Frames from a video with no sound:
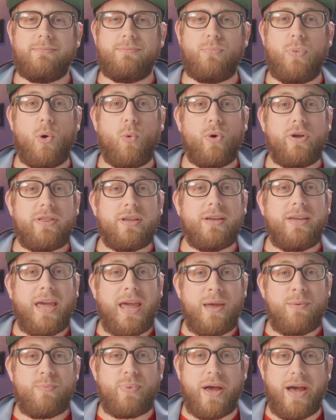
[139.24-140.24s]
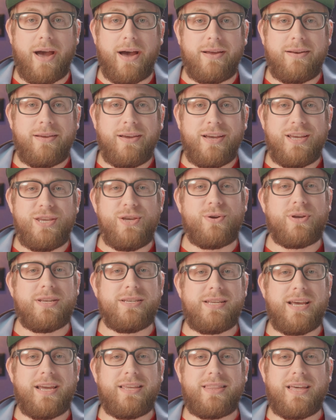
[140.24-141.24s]
But with a gamepad, you can
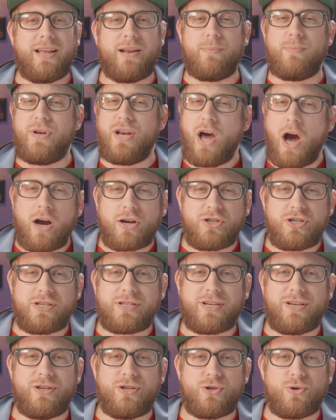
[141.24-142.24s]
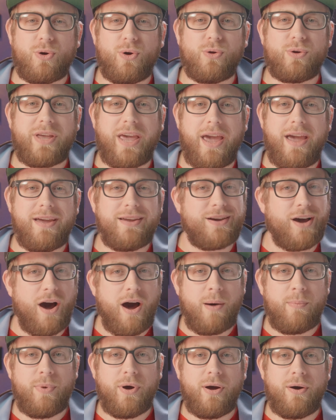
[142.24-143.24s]
take that obnoxious Control-K
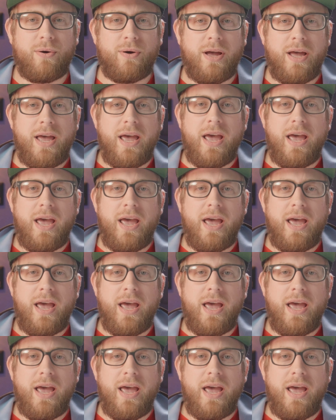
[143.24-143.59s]
combo